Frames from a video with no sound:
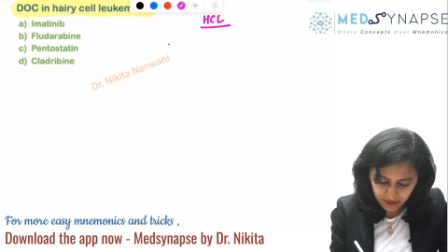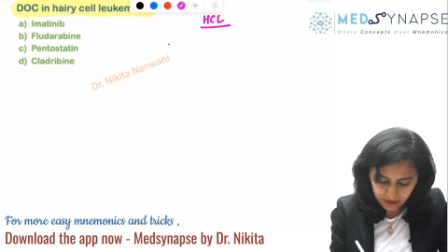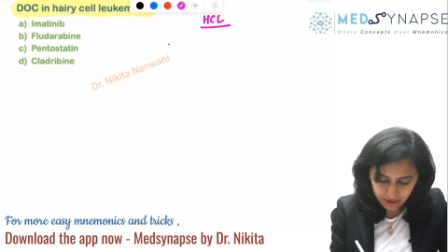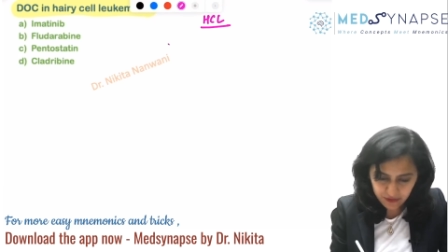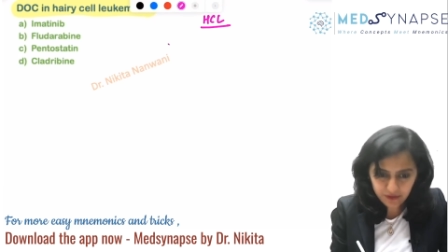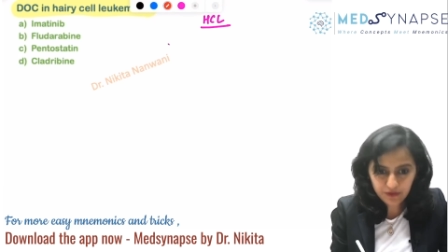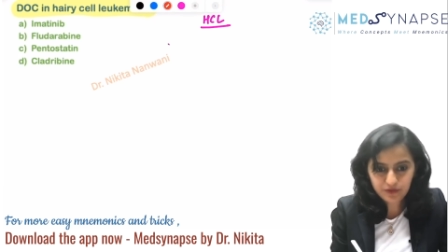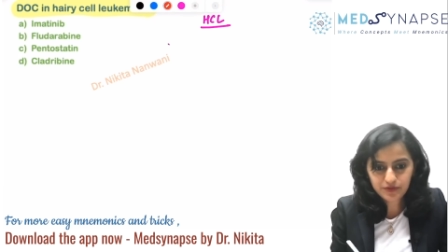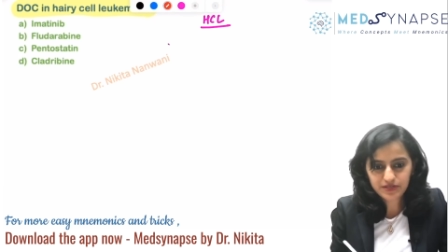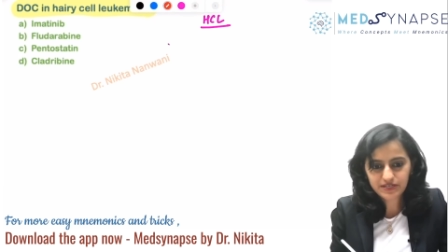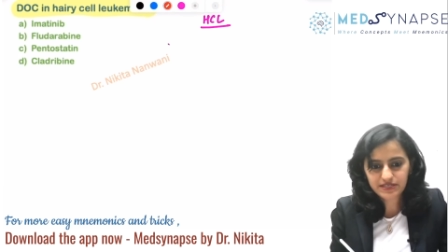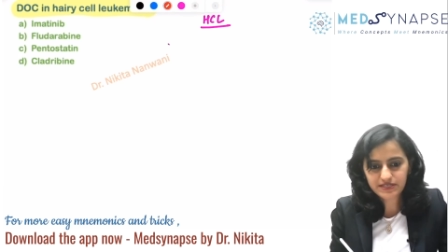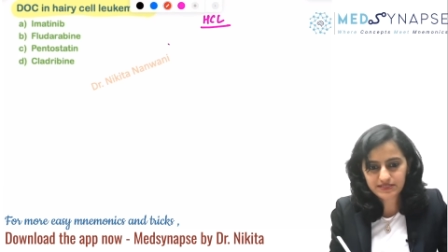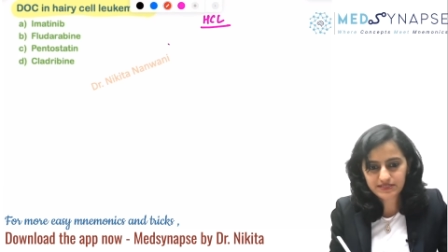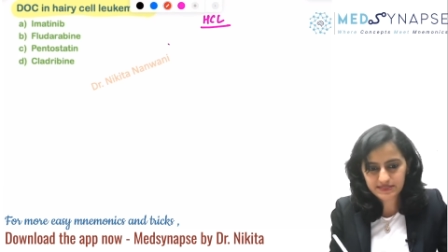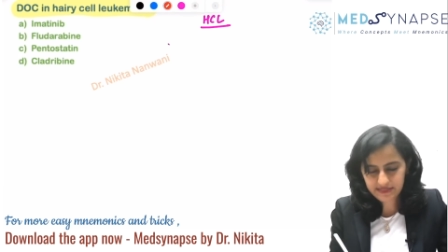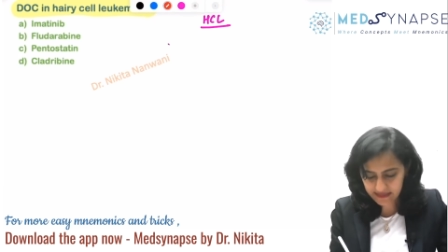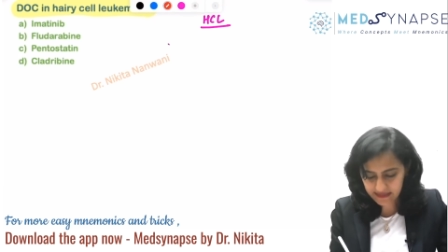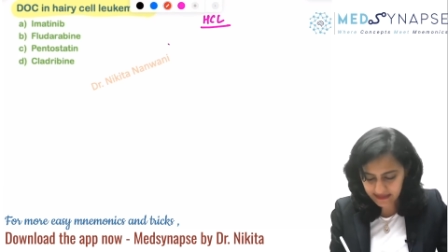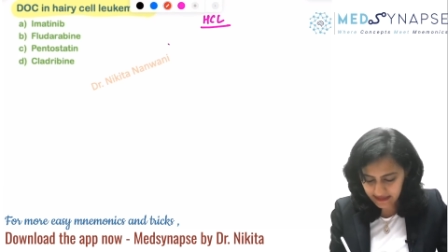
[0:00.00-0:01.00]
who
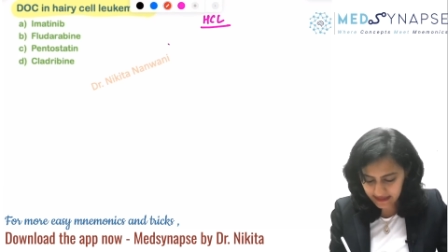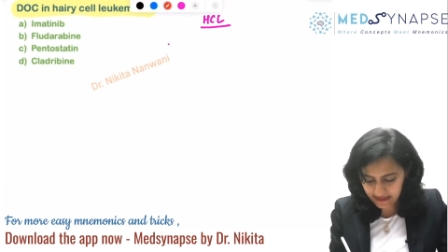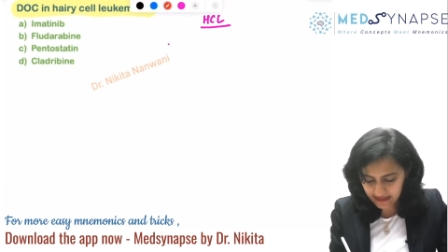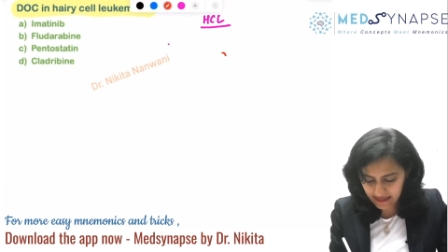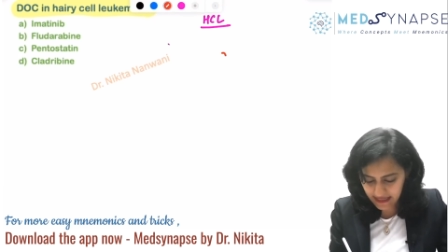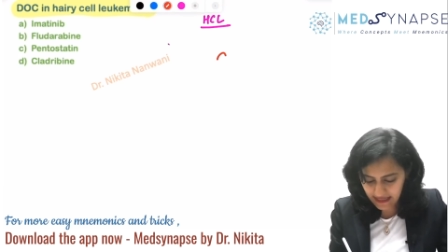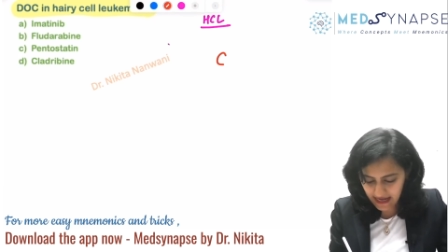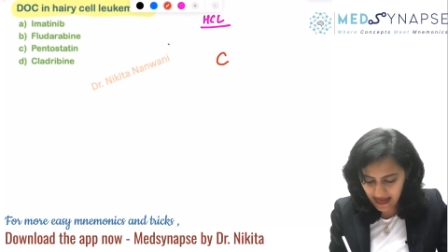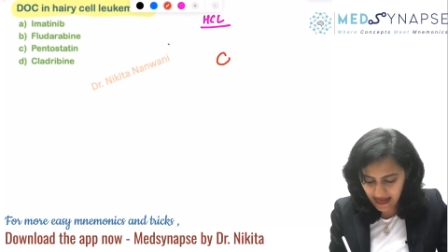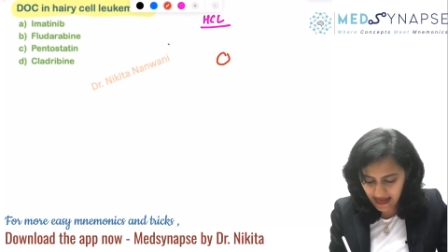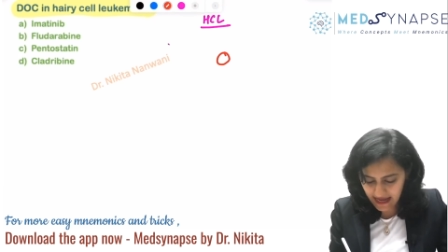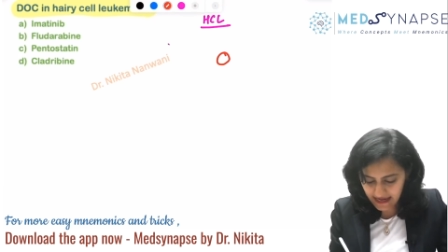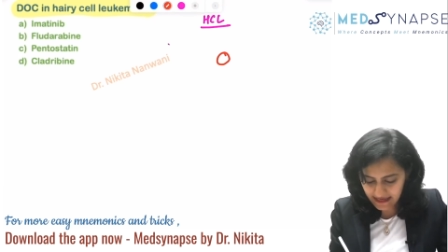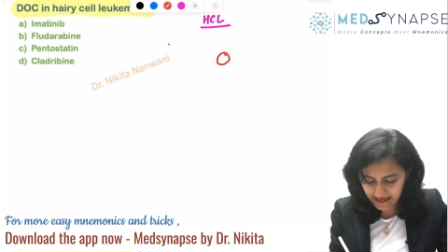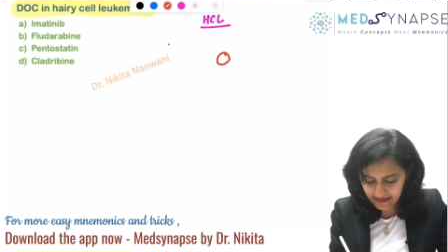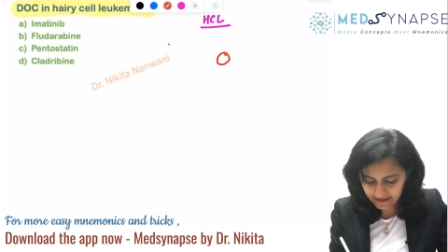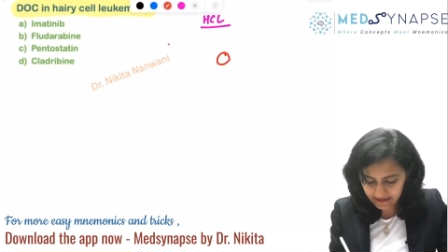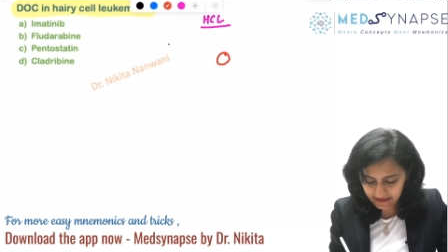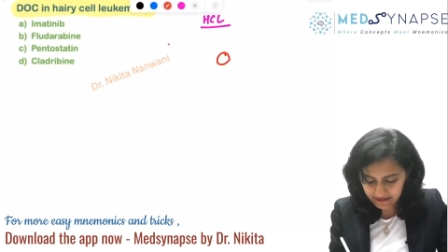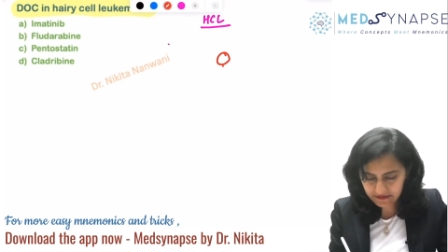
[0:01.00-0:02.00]
is
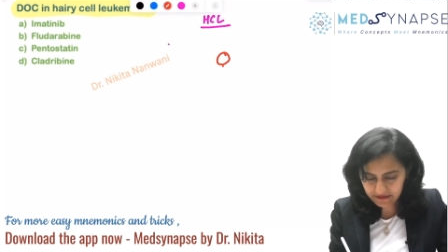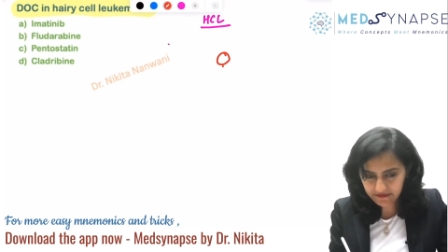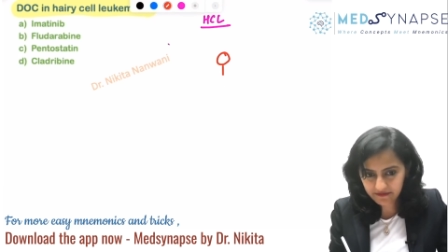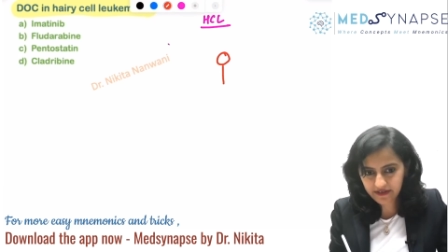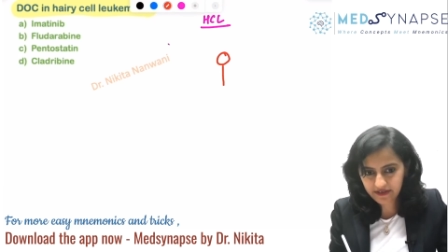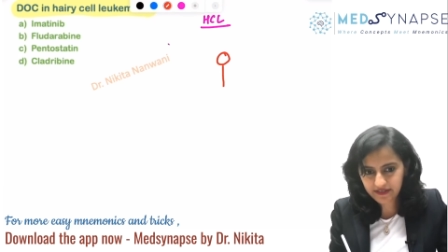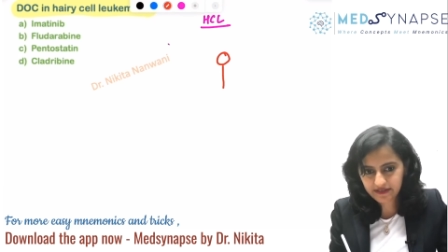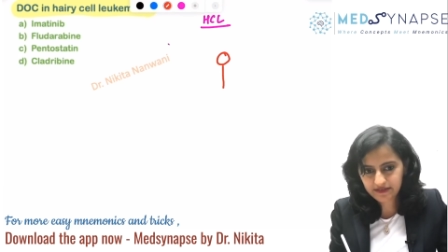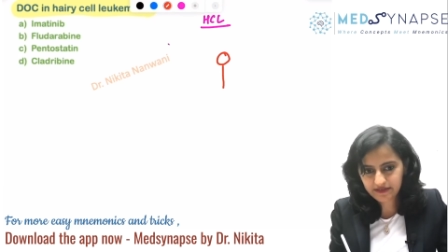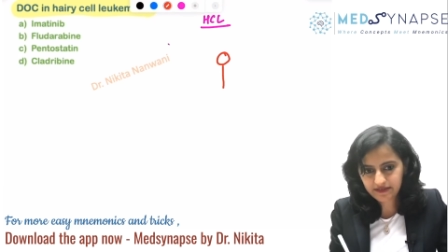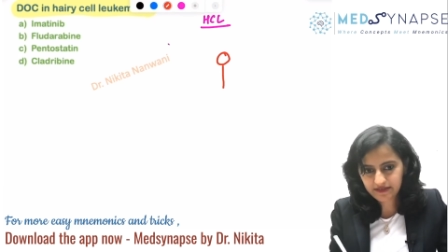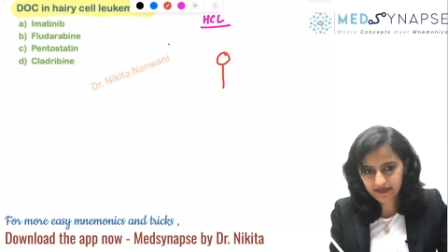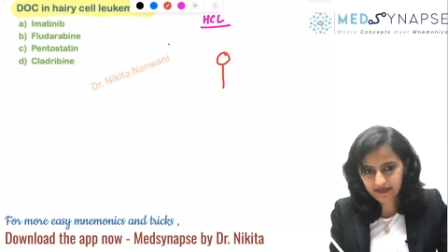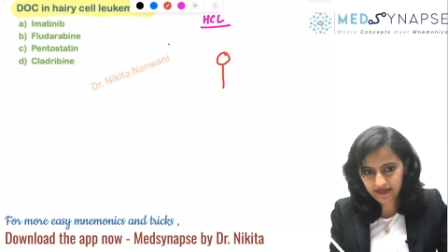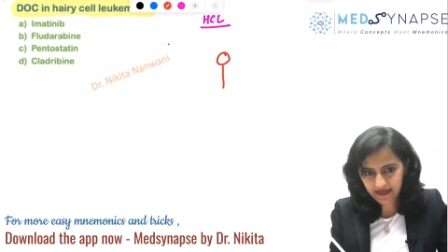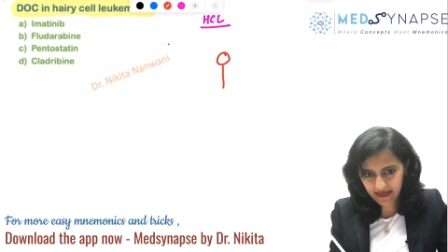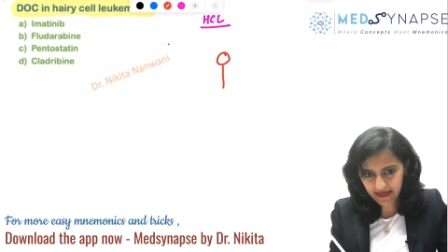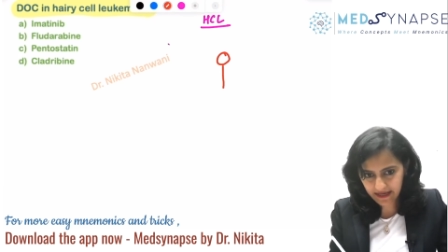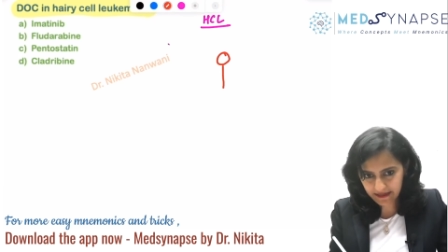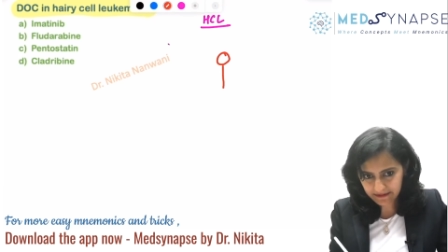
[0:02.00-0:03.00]
clad with
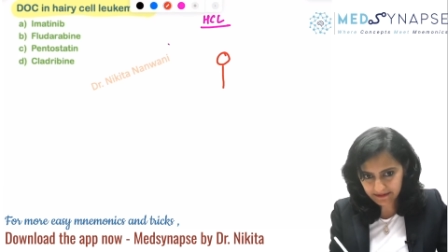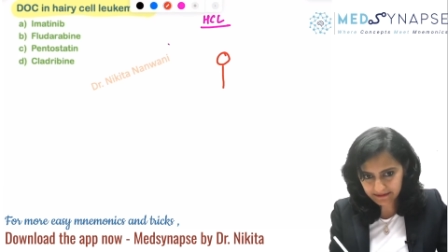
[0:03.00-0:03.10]
hair,